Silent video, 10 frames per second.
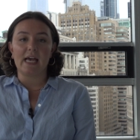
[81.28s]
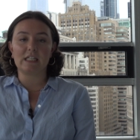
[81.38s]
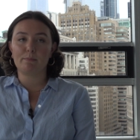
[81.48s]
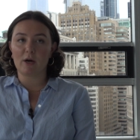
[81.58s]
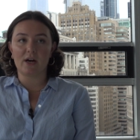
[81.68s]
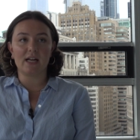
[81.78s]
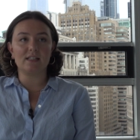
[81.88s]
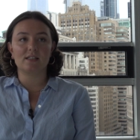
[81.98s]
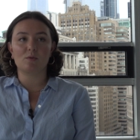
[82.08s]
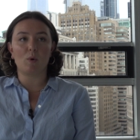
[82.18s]

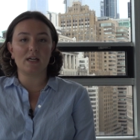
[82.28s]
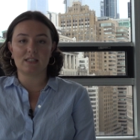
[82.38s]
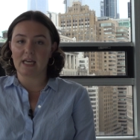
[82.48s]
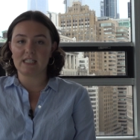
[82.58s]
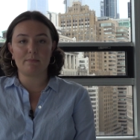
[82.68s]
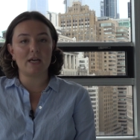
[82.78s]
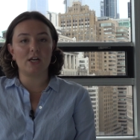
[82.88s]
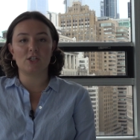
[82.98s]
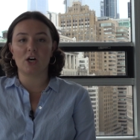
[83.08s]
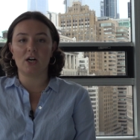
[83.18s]
experience what it's like to be an
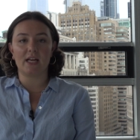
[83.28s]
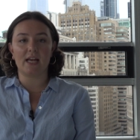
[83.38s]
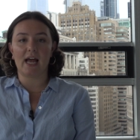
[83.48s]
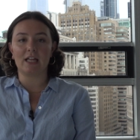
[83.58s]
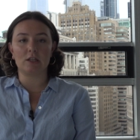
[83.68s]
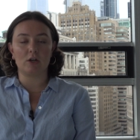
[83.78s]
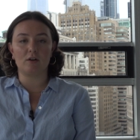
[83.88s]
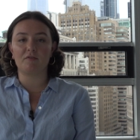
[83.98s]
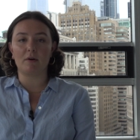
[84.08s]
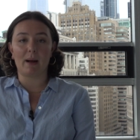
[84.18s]
attorney and
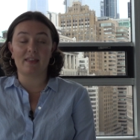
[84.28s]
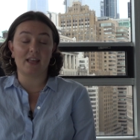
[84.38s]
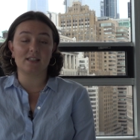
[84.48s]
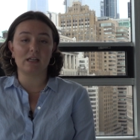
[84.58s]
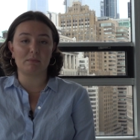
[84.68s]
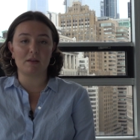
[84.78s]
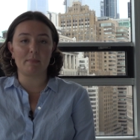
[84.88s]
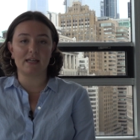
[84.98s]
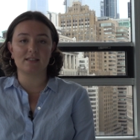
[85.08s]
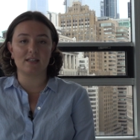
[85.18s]
learn from I think some of the
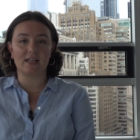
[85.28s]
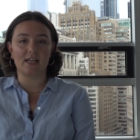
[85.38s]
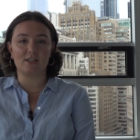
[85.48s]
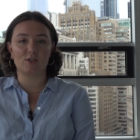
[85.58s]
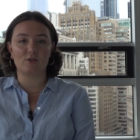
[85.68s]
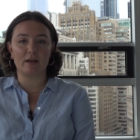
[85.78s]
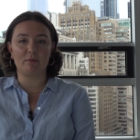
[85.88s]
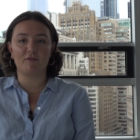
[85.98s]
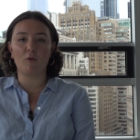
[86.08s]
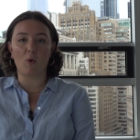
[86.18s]
best in the industry
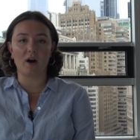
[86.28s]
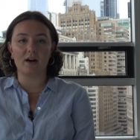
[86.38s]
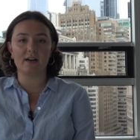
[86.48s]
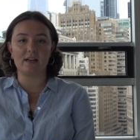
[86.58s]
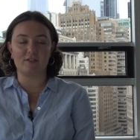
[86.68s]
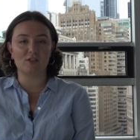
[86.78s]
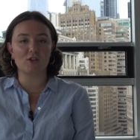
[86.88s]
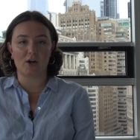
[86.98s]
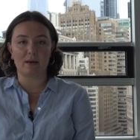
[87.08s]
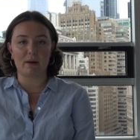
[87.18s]
before even
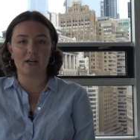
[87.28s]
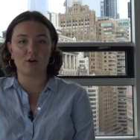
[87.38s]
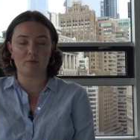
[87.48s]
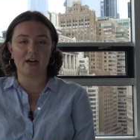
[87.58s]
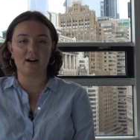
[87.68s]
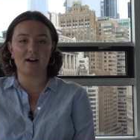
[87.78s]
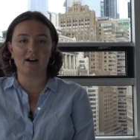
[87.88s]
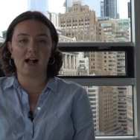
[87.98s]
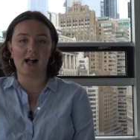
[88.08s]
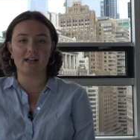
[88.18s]
starting my career
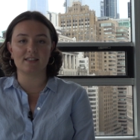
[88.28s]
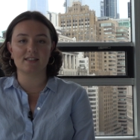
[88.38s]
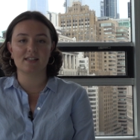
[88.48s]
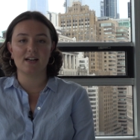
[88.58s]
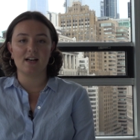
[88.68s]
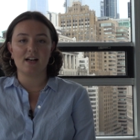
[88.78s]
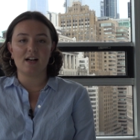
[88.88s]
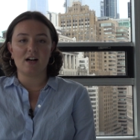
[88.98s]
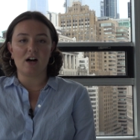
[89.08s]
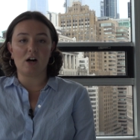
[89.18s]
as
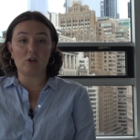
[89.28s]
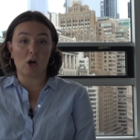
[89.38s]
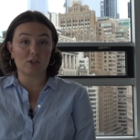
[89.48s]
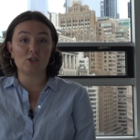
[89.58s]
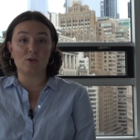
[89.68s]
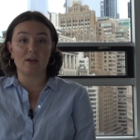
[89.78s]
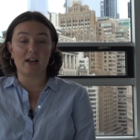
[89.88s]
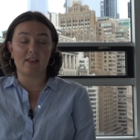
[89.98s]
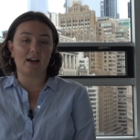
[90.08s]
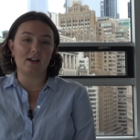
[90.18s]
a law student
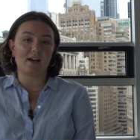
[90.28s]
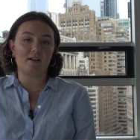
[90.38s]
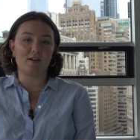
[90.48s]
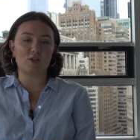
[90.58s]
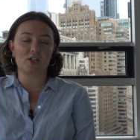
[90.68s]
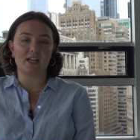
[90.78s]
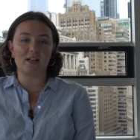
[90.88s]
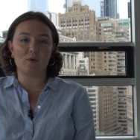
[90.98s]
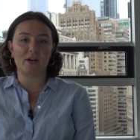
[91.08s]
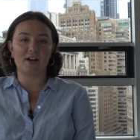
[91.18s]
and then a, eventually a
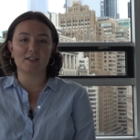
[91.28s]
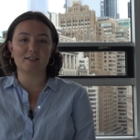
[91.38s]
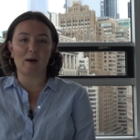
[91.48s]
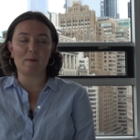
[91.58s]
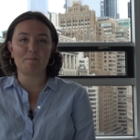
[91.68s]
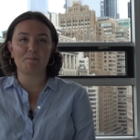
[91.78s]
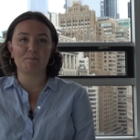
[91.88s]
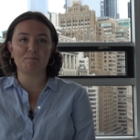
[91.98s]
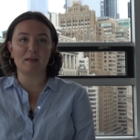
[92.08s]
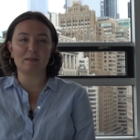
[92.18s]
lawyer. So
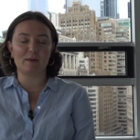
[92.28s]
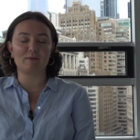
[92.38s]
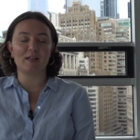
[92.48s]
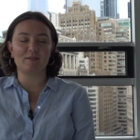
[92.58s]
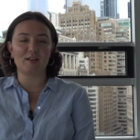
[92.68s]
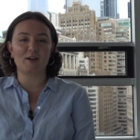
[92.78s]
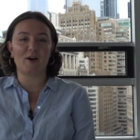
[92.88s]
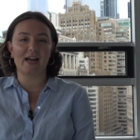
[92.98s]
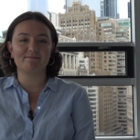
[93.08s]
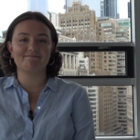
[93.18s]
it's been really really
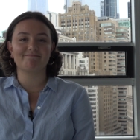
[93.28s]
great.